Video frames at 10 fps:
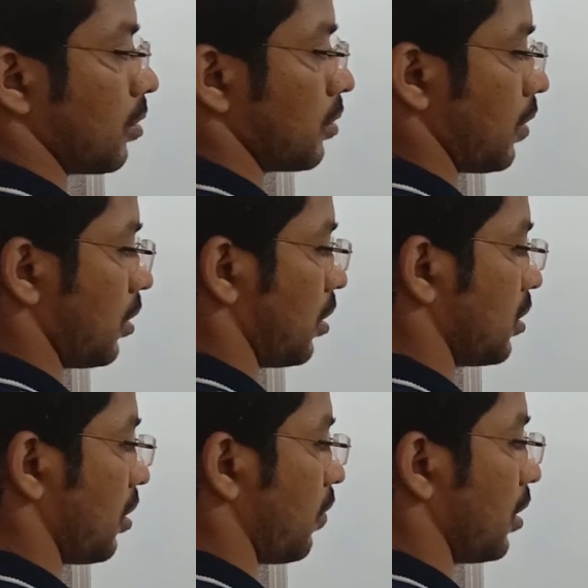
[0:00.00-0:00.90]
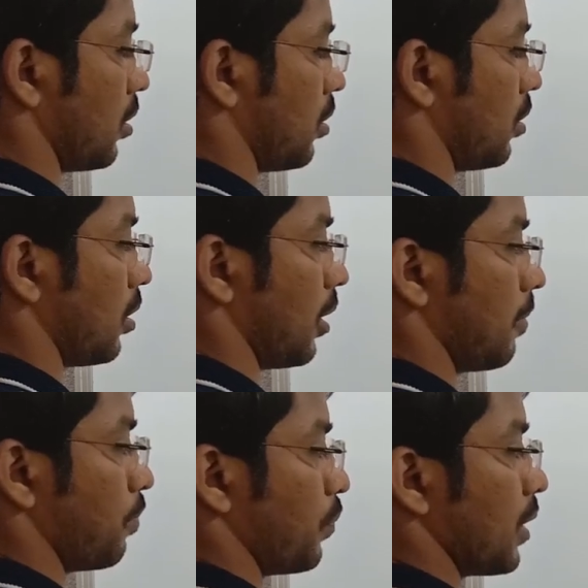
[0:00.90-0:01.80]
is 1, 3c1
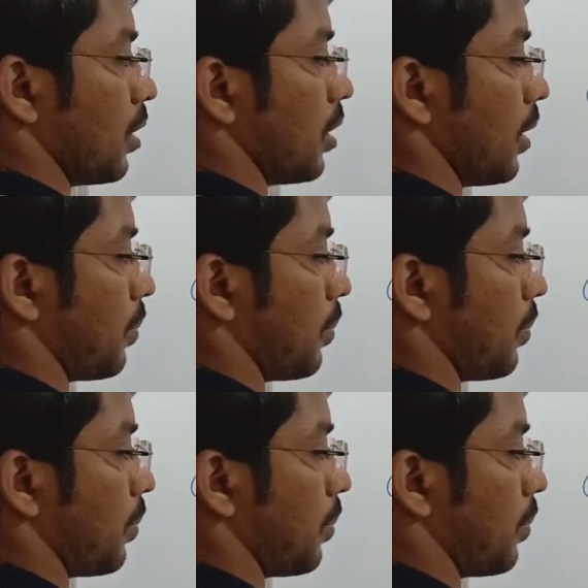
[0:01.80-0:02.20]
3, a